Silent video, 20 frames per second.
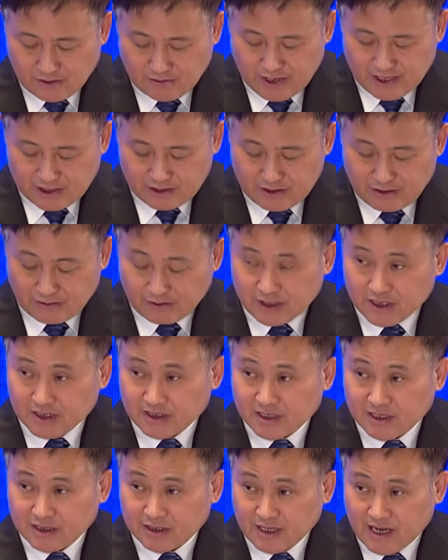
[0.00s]

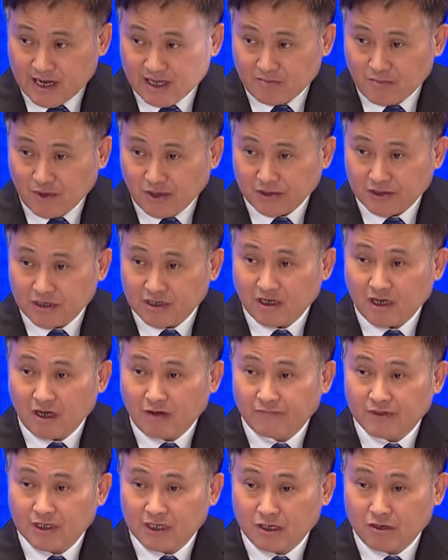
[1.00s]
reducing the debt burden
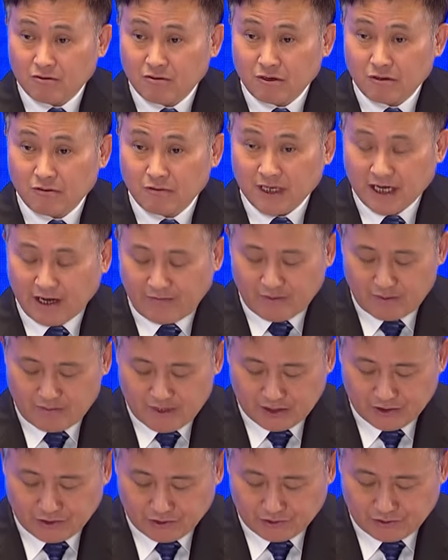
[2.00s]
of the local
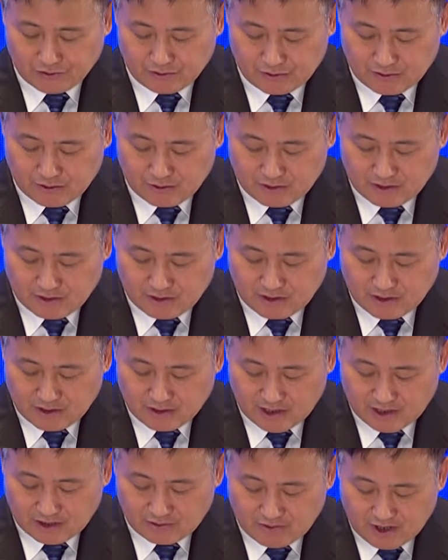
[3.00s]
governments,
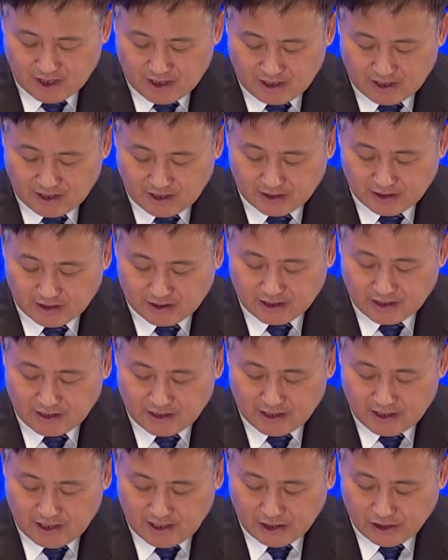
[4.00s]
as well as
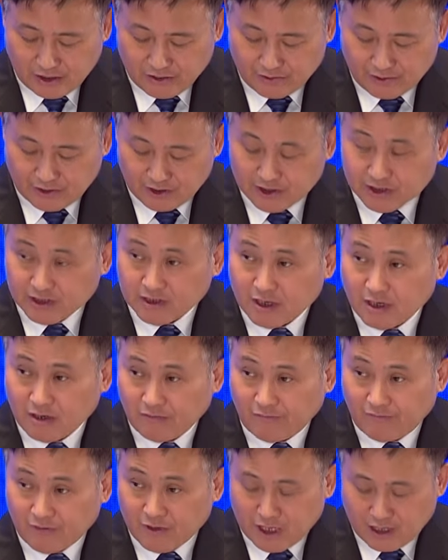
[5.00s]
the issuance
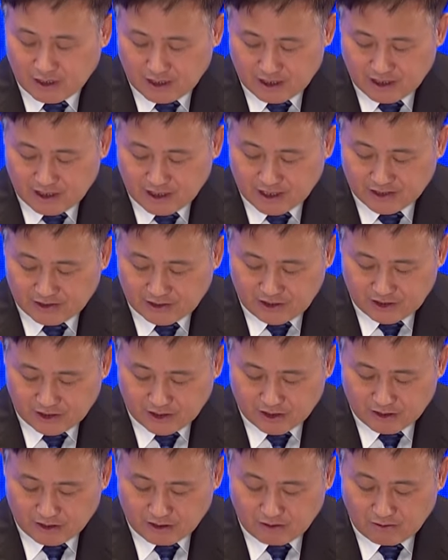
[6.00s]
of an
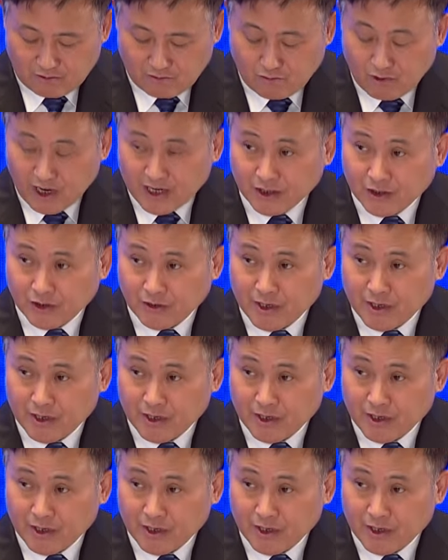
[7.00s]
additional 1